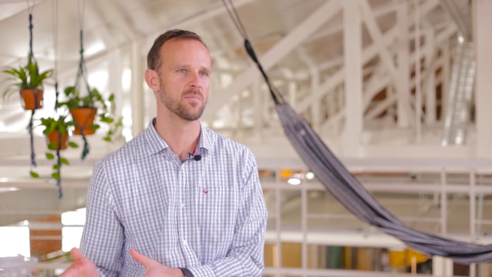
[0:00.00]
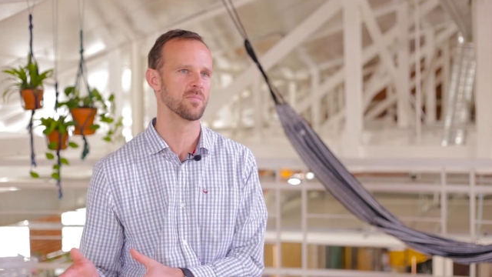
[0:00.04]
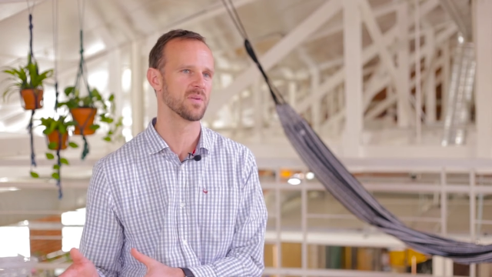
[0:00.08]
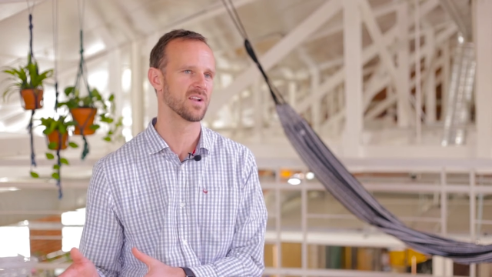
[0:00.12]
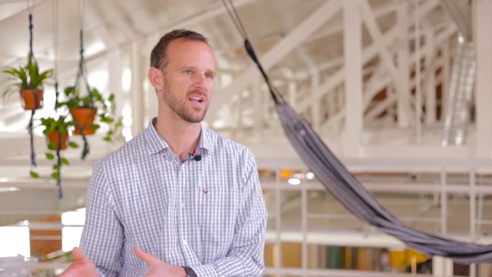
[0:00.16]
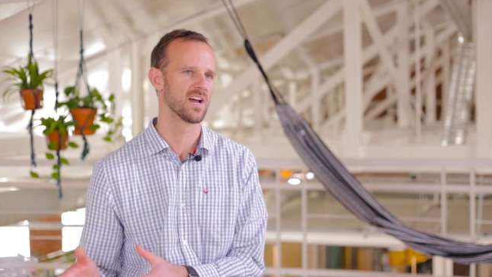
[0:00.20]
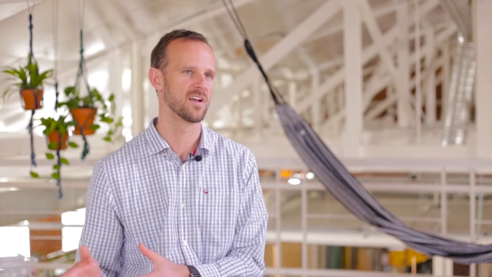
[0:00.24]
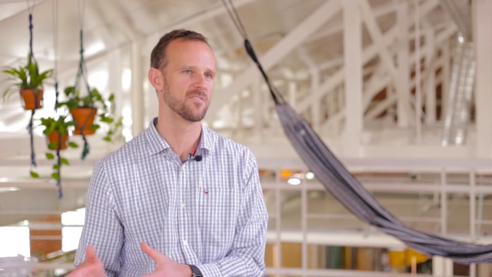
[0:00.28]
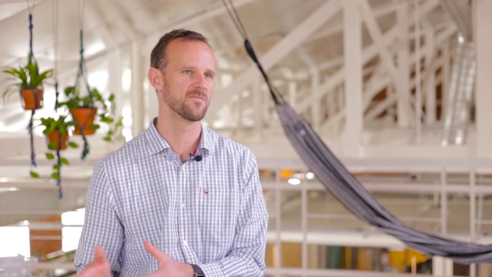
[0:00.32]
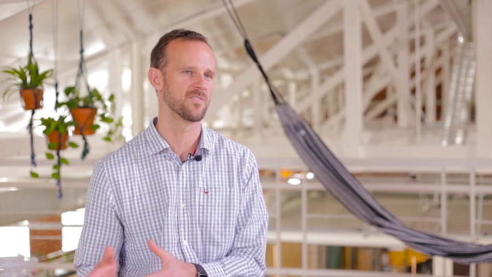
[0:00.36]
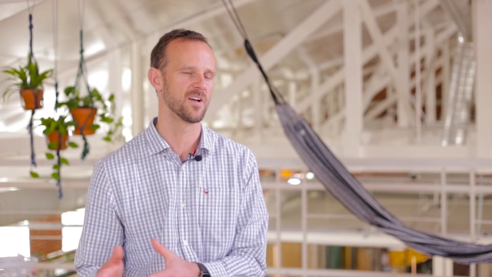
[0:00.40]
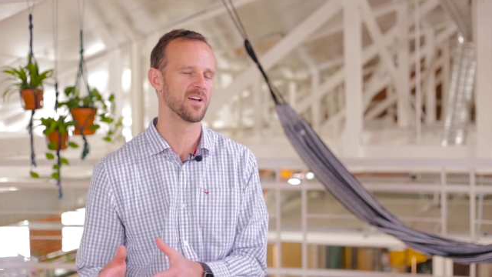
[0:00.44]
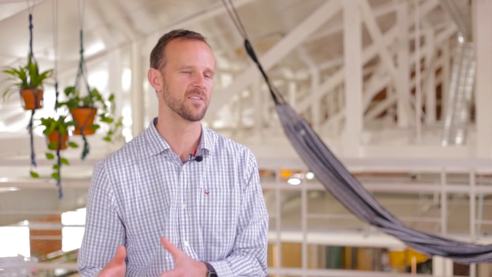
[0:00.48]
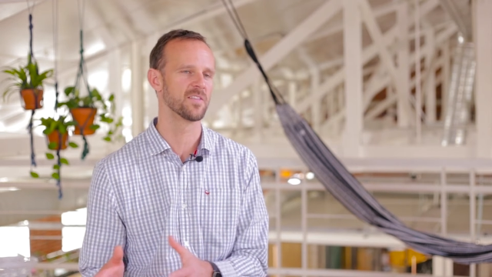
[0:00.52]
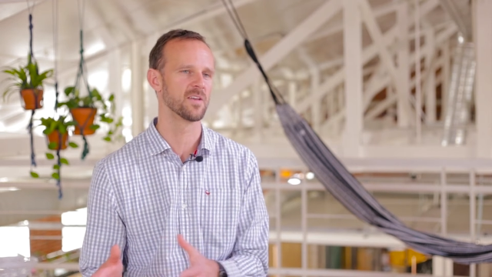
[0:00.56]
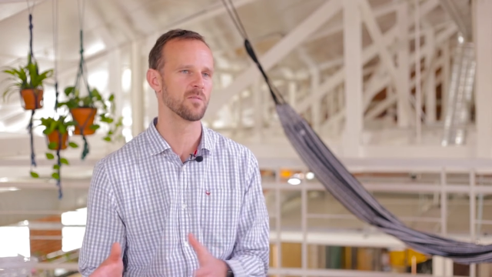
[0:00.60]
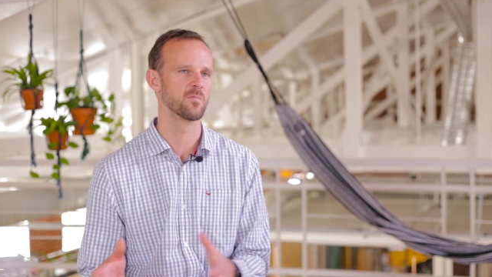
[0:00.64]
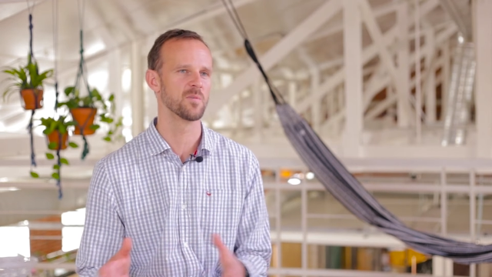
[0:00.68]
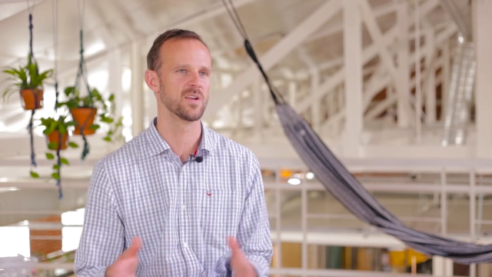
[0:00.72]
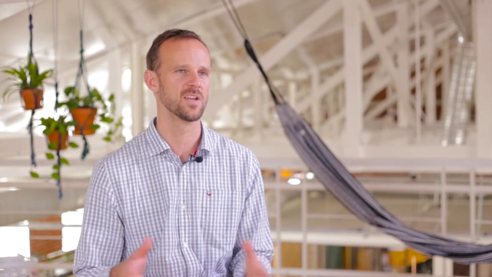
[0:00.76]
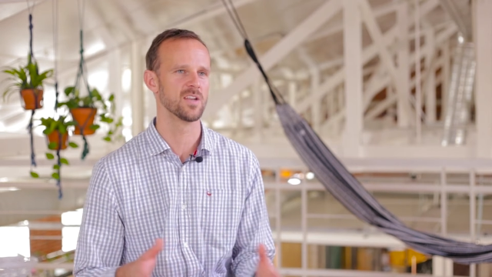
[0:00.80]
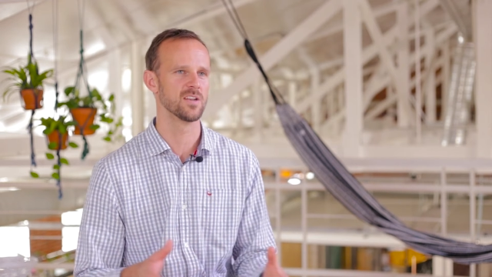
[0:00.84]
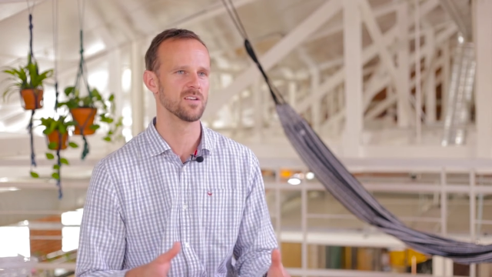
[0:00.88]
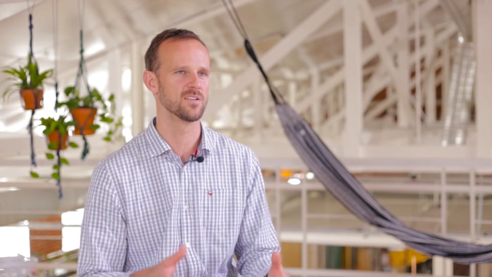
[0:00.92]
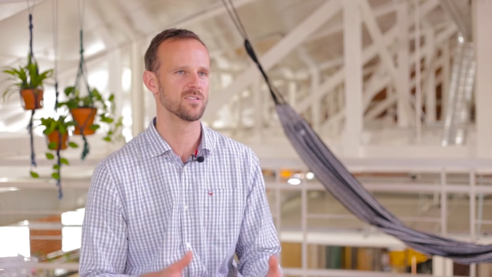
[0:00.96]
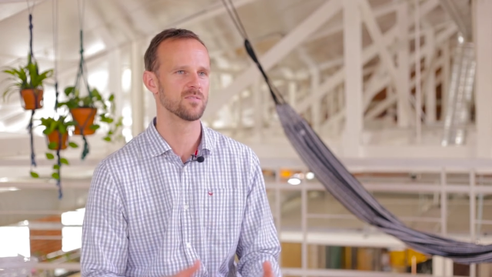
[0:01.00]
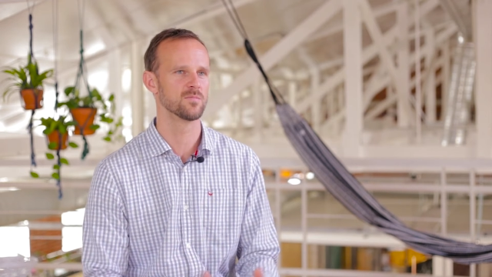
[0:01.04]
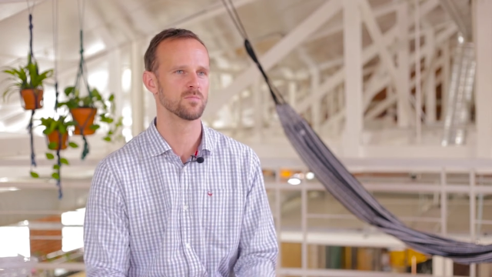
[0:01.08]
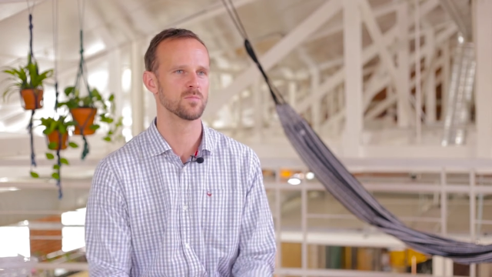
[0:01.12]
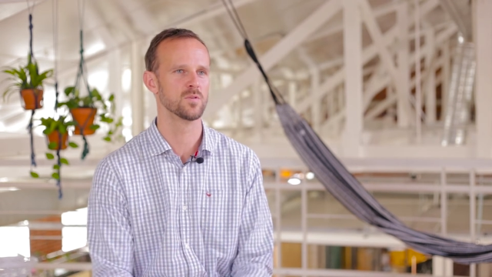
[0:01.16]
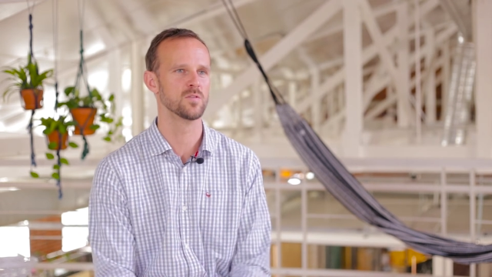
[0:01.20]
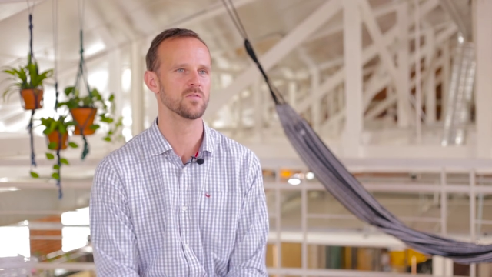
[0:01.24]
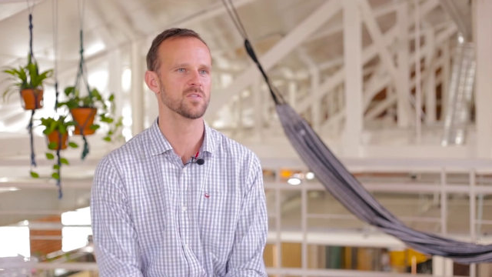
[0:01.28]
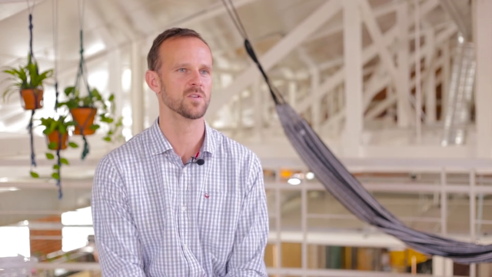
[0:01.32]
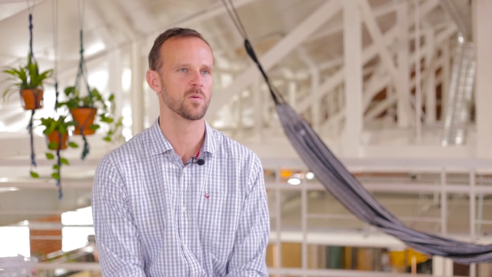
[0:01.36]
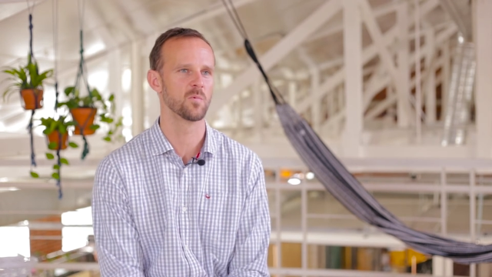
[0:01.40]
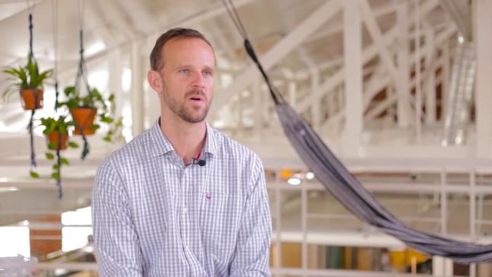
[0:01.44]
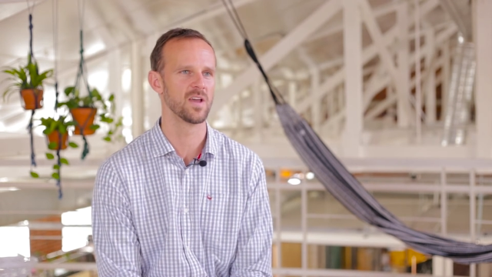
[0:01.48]
but I felt that we had
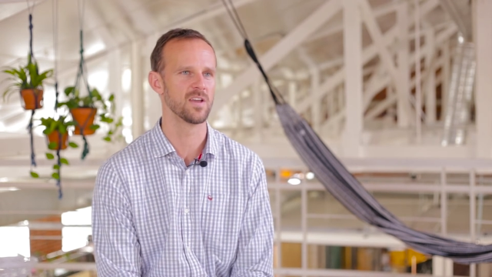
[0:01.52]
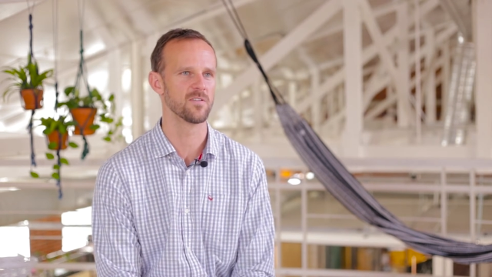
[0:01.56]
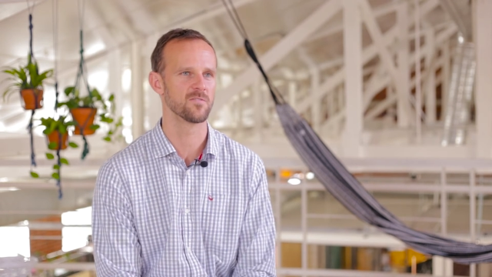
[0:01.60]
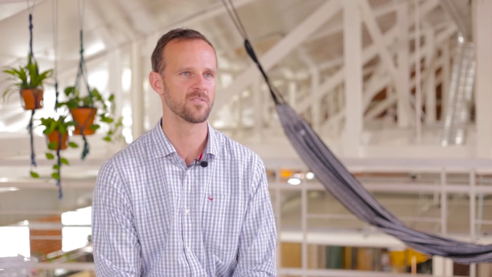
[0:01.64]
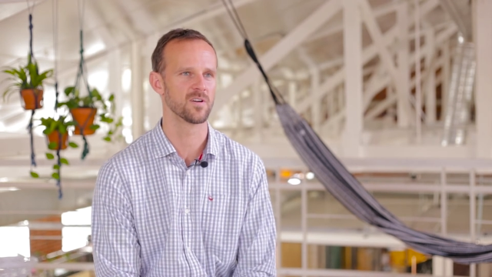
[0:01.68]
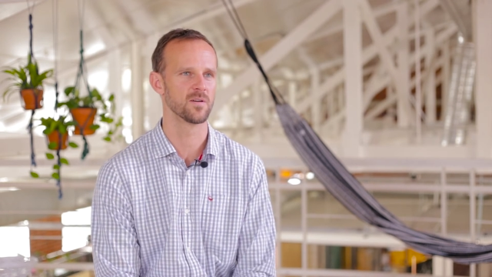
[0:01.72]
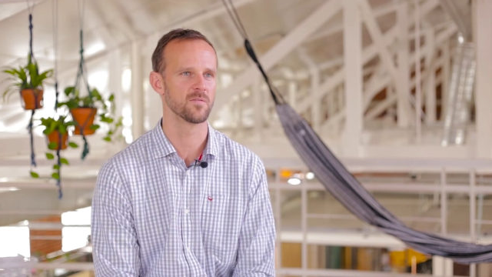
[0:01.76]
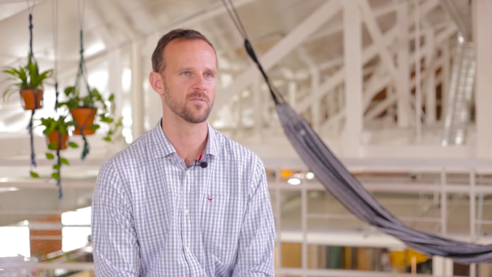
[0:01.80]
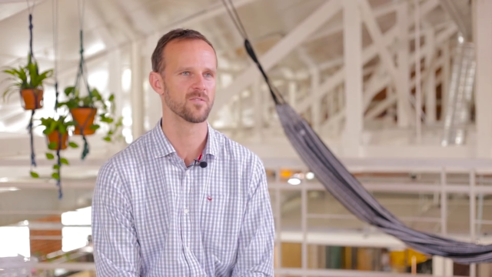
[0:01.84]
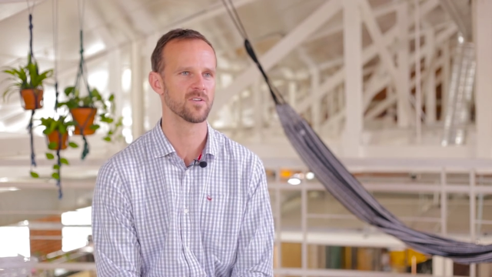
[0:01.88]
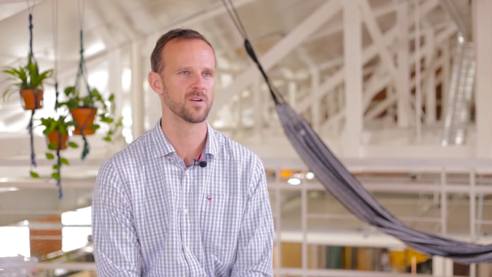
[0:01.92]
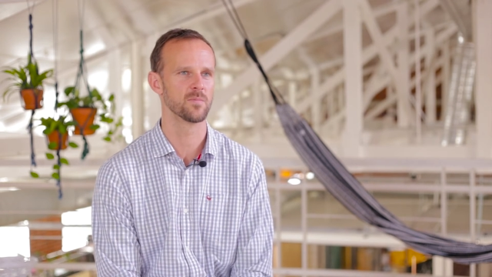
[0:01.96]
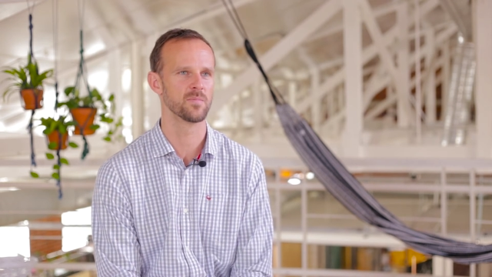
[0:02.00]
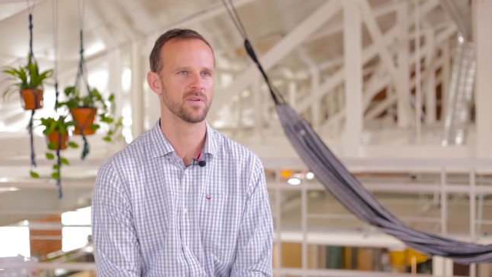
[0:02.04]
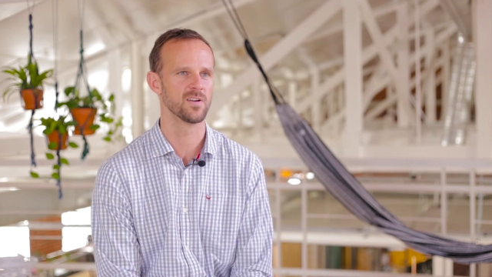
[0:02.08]
moved away from for a